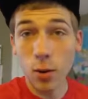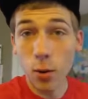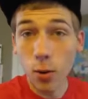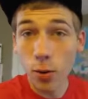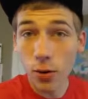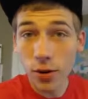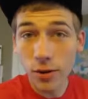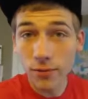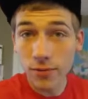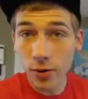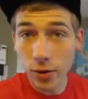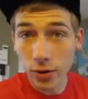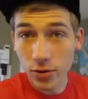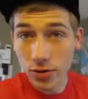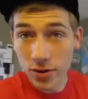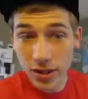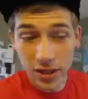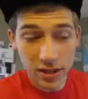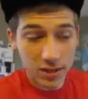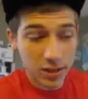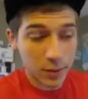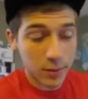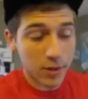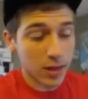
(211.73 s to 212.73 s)
Or if you're
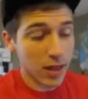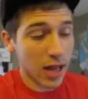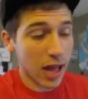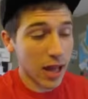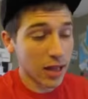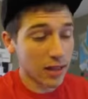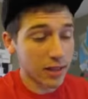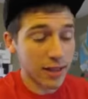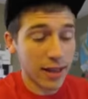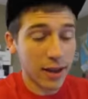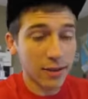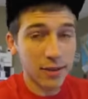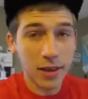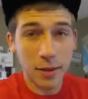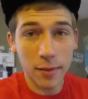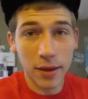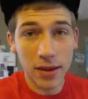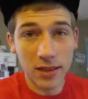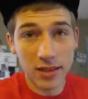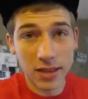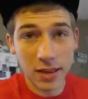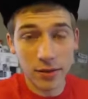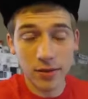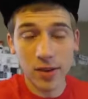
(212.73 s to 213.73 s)
synced up to the iCloud, that
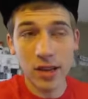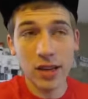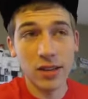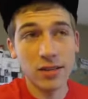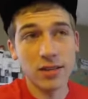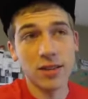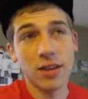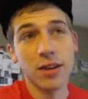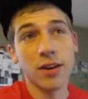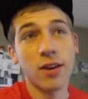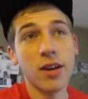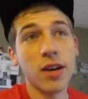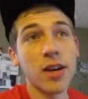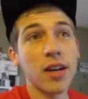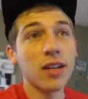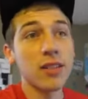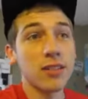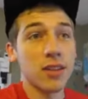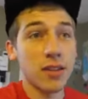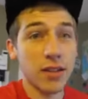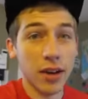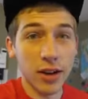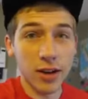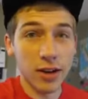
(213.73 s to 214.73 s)
makes it even easier.
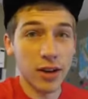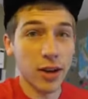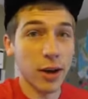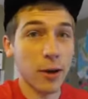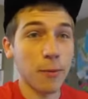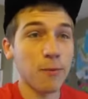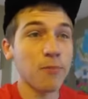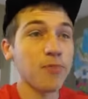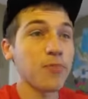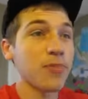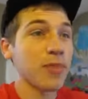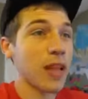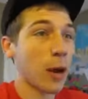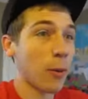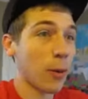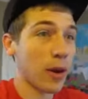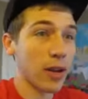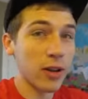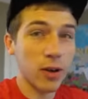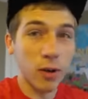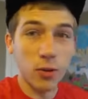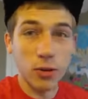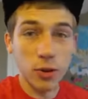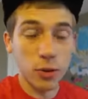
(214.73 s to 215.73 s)
So there you go. That way
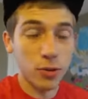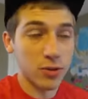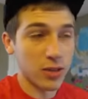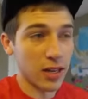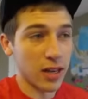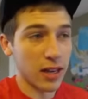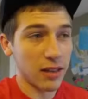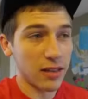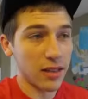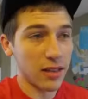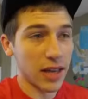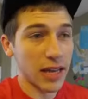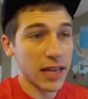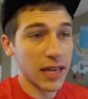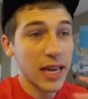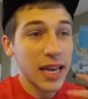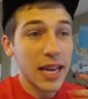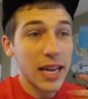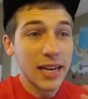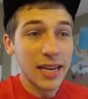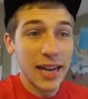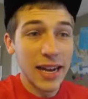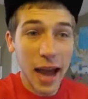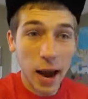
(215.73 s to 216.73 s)
you don't lose anything.
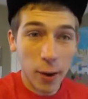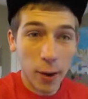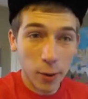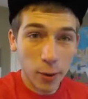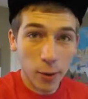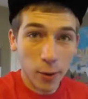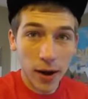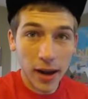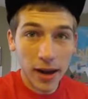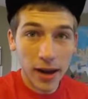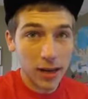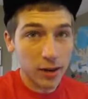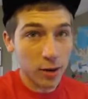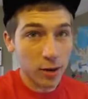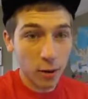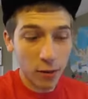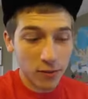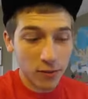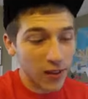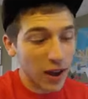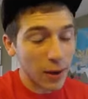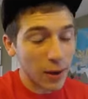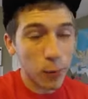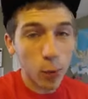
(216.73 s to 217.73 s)
Now we're ready. You're
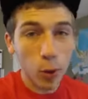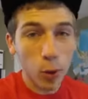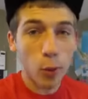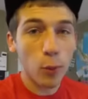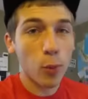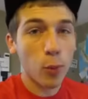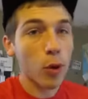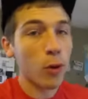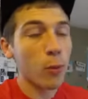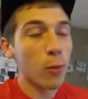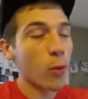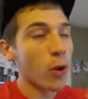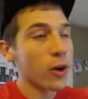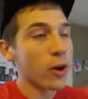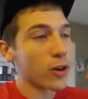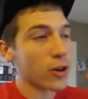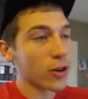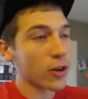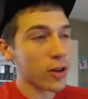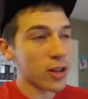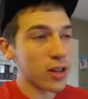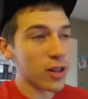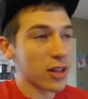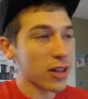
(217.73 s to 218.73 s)
on 5.1.1.
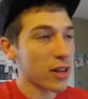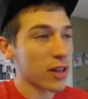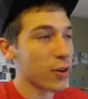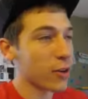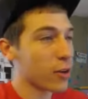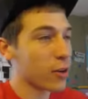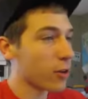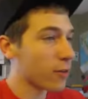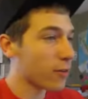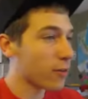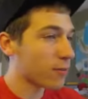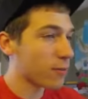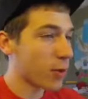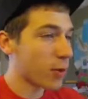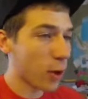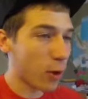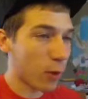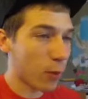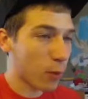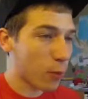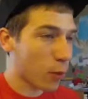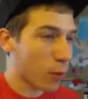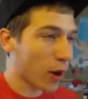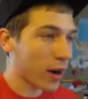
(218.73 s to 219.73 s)
You're clear.
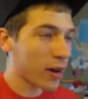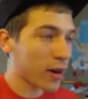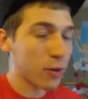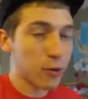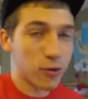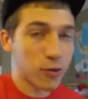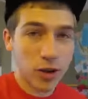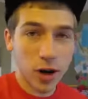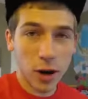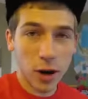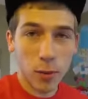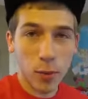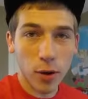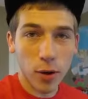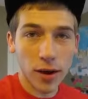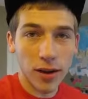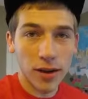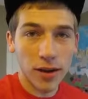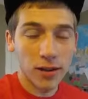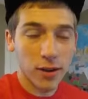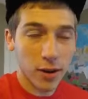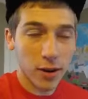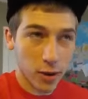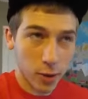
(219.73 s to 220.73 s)
You're brand new
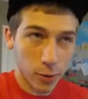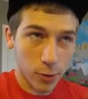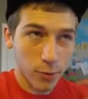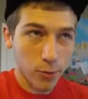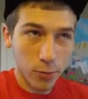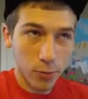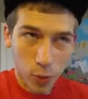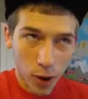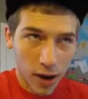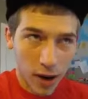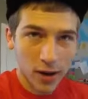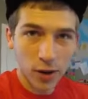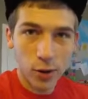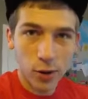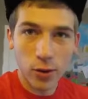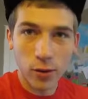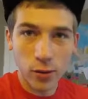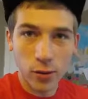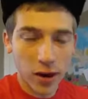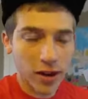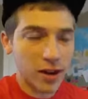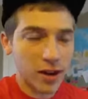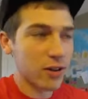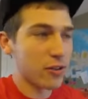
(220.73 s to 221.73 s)
jailbreak, or you're brand new
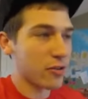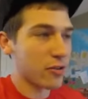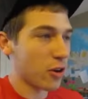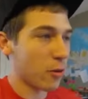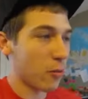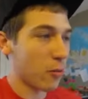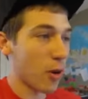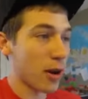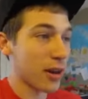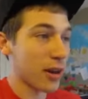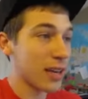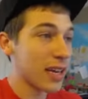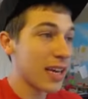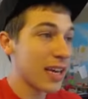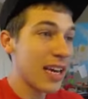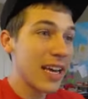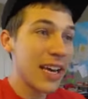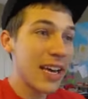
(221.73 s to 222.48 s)
and ready to jailbreak.